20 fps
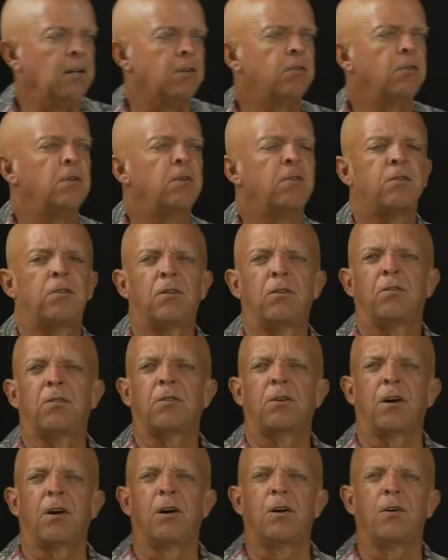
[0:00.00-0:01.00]
so this
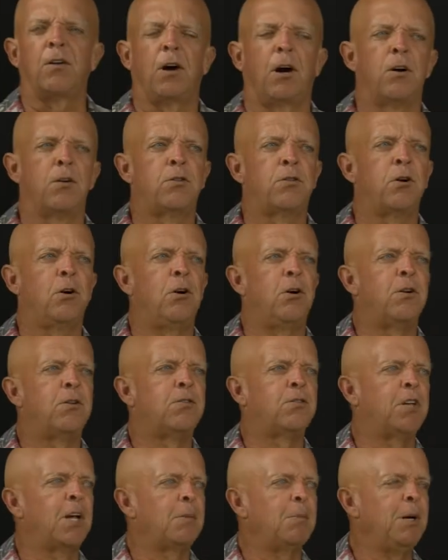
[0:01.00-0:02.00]
is our third
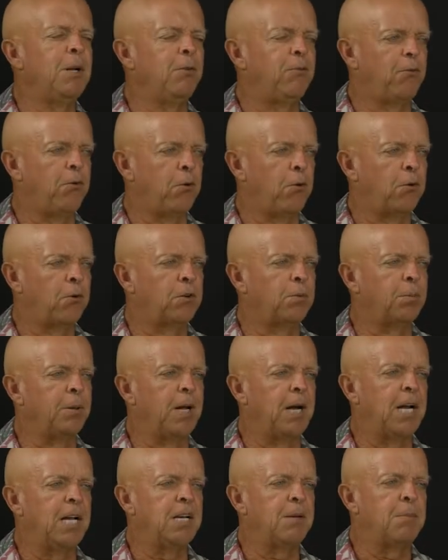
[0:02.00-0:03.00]
segment for
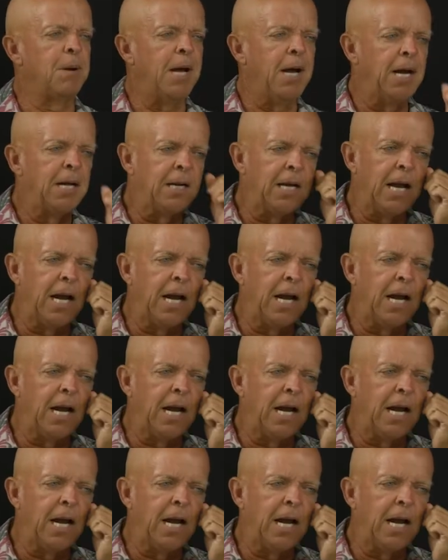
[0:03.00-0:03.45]
supply and demand,